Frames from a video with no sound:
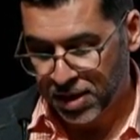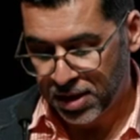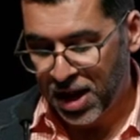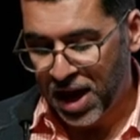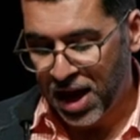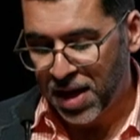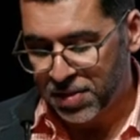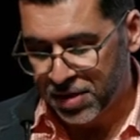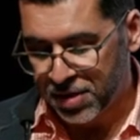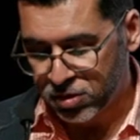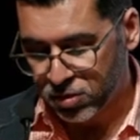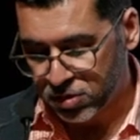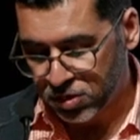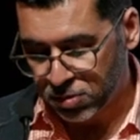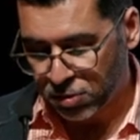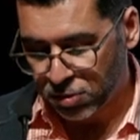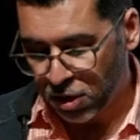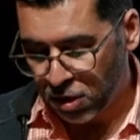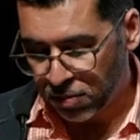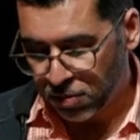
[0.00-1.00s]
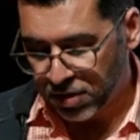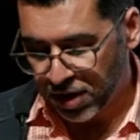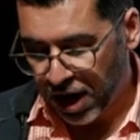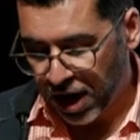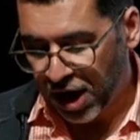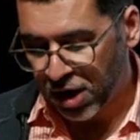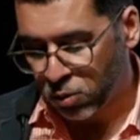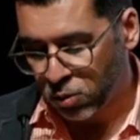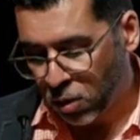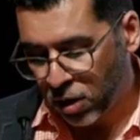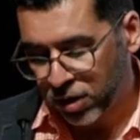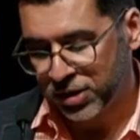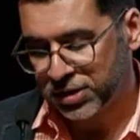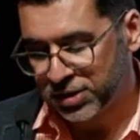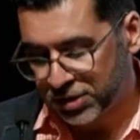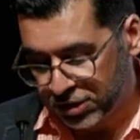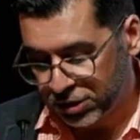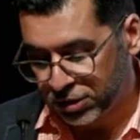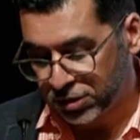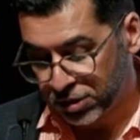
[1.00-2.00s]
and this was the problem that I wanted
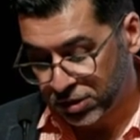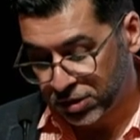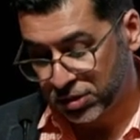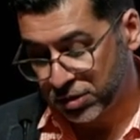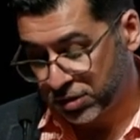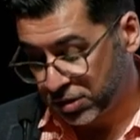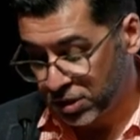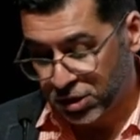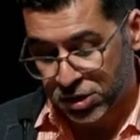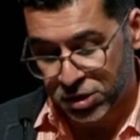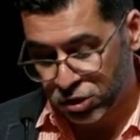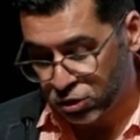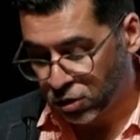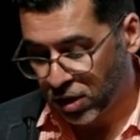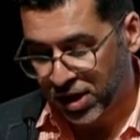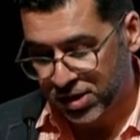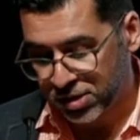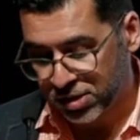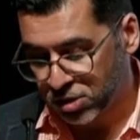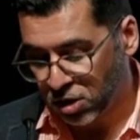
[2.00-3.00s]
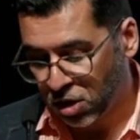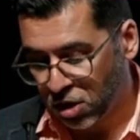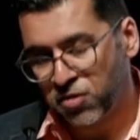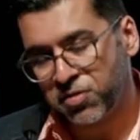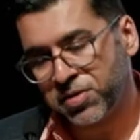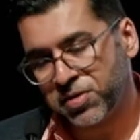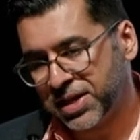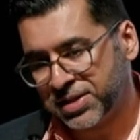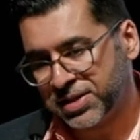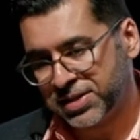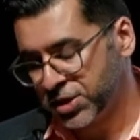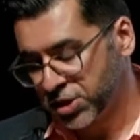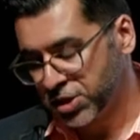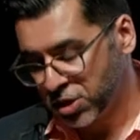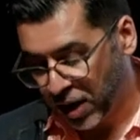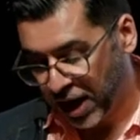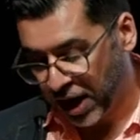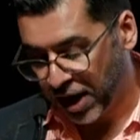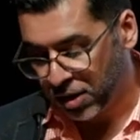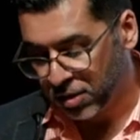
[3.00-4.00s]
to, to try and solve, and I didn't know
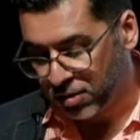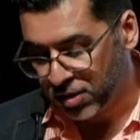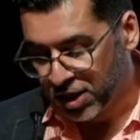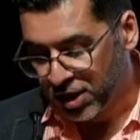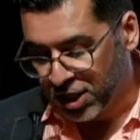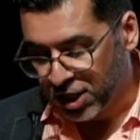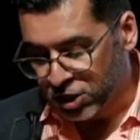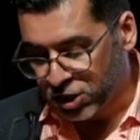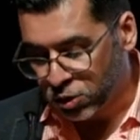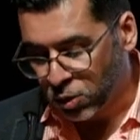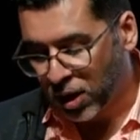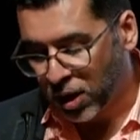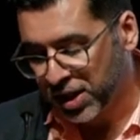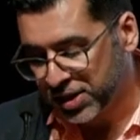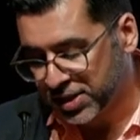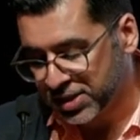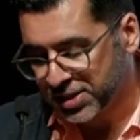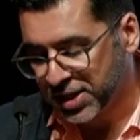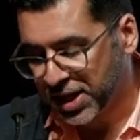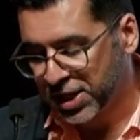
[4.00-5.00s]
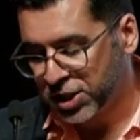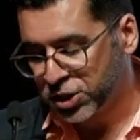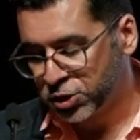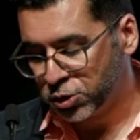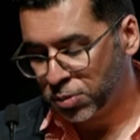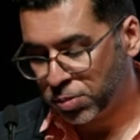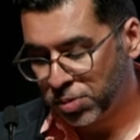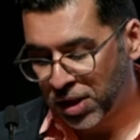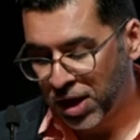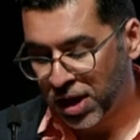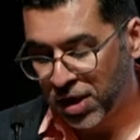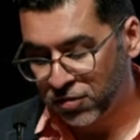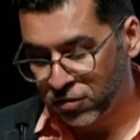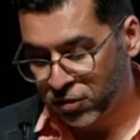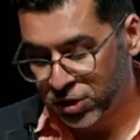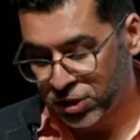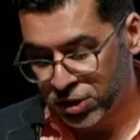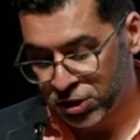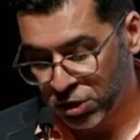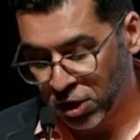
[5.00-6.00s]
how. So I decided to apply for a
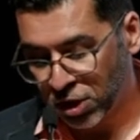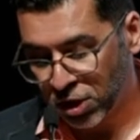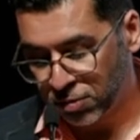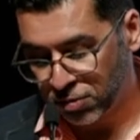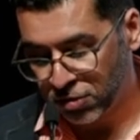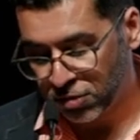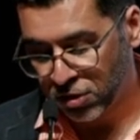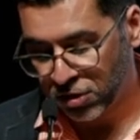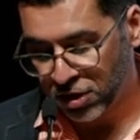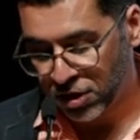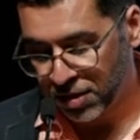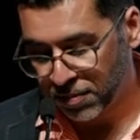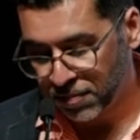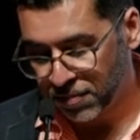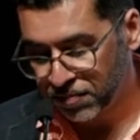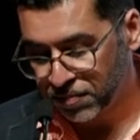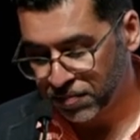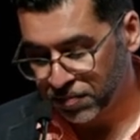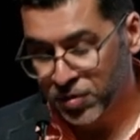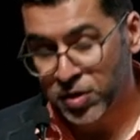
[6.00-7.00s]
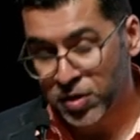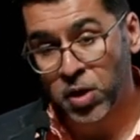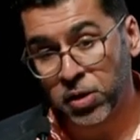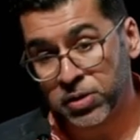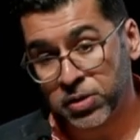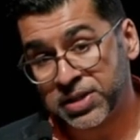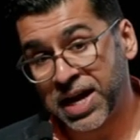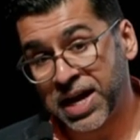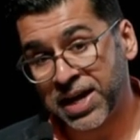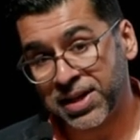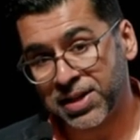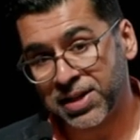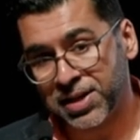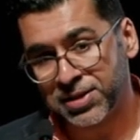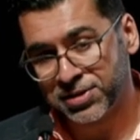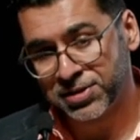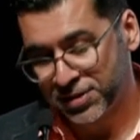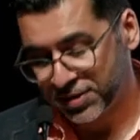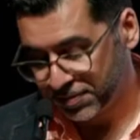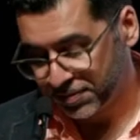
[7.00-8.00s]
startup program called
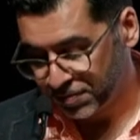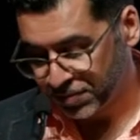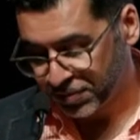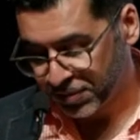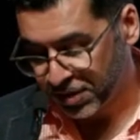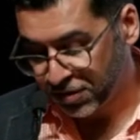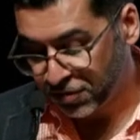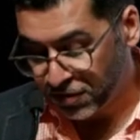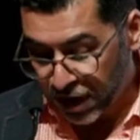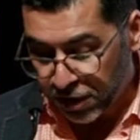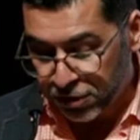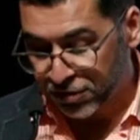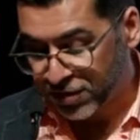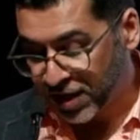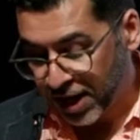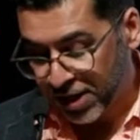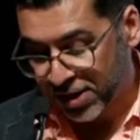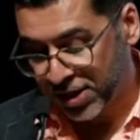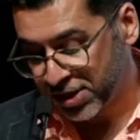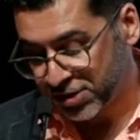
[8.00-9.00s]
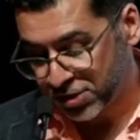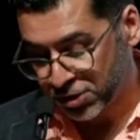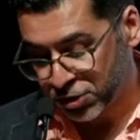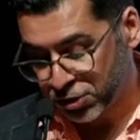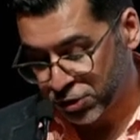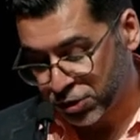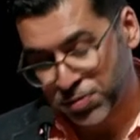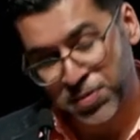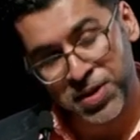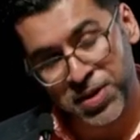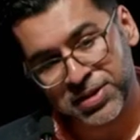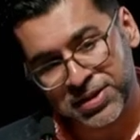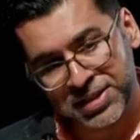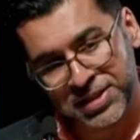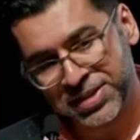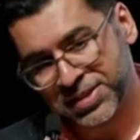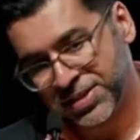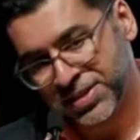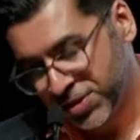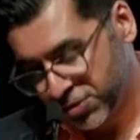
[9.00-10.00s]
Catalyzer. The founder of Catalyzer is Usman, and
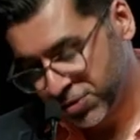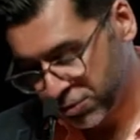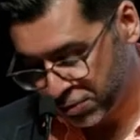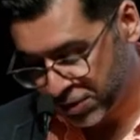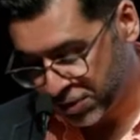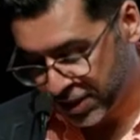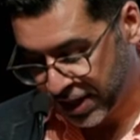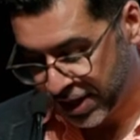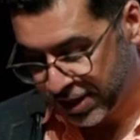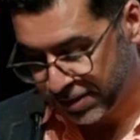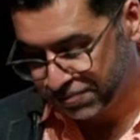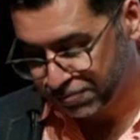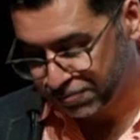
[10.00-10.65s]
he's in this room today.